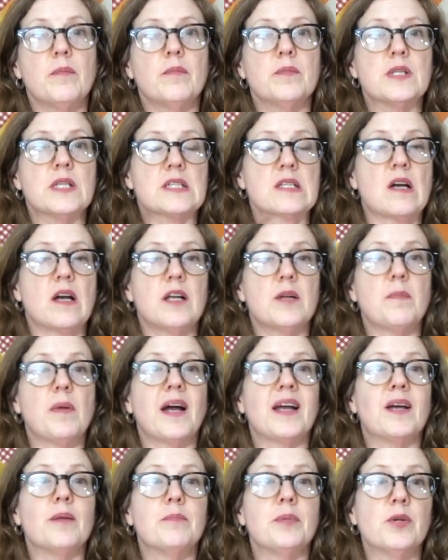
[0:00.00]
designed
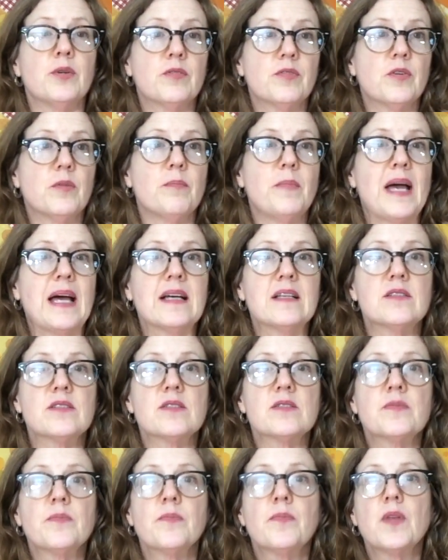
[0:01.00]
by A Beautiful
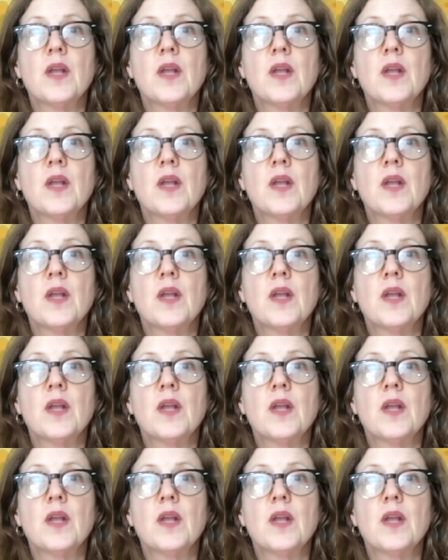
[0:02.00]
Mess,